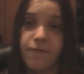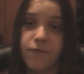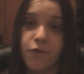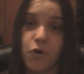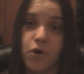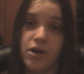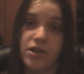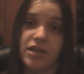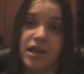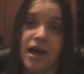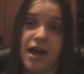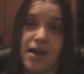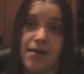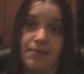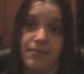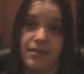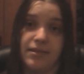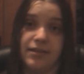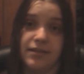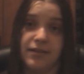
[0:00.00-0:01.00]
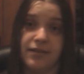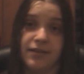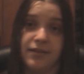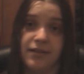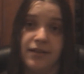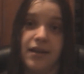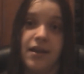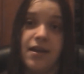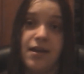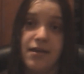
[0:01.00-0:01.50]
4 times.
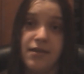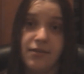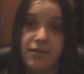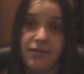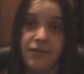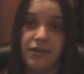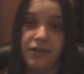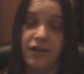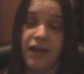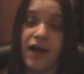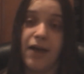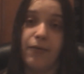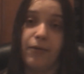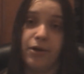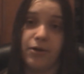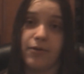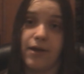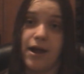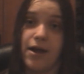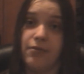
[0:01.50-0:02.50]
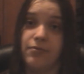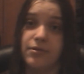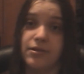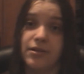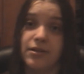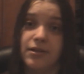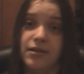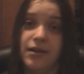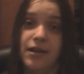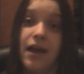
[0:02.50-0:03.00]
The line went
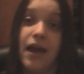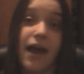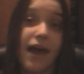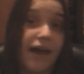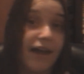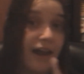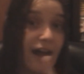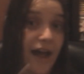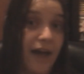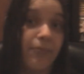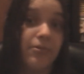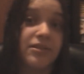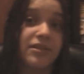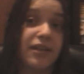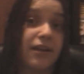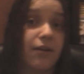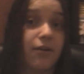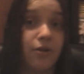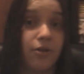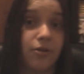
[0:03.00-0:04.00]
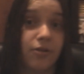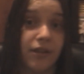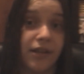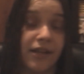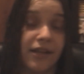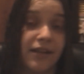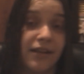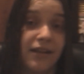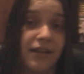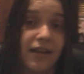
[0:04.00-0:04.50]
around. And I was there
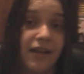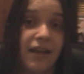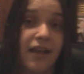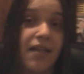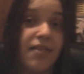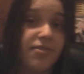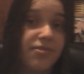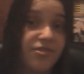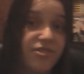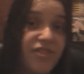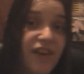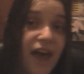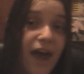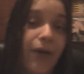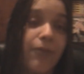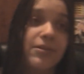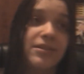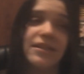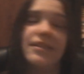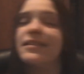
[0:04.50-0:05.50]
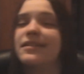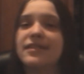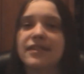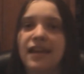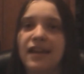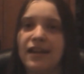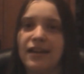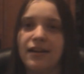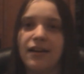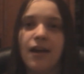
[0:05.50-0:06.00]
early. That was
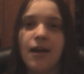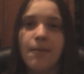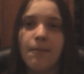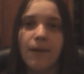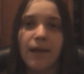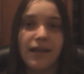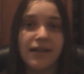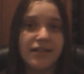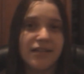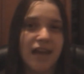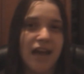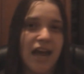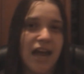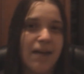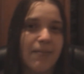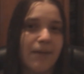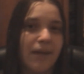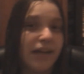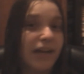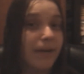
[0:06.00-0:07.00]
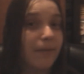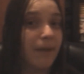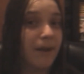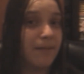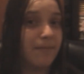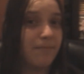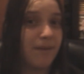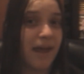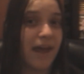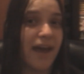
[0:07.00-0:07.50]
insane. By the time I got
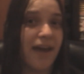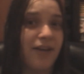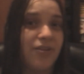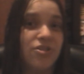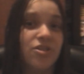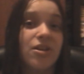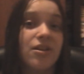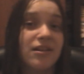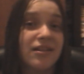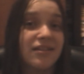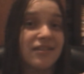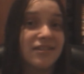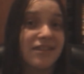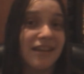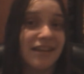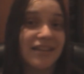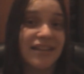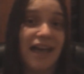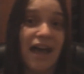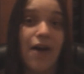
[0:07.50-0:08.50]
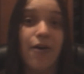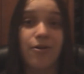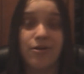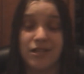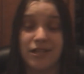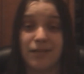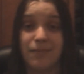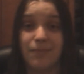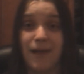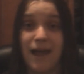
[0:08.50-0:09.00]
my badge, 6
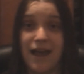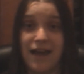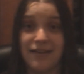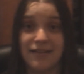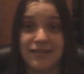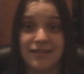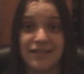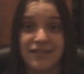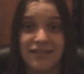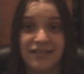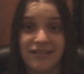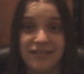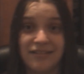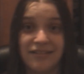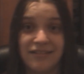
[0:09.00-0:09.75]
hours had passed.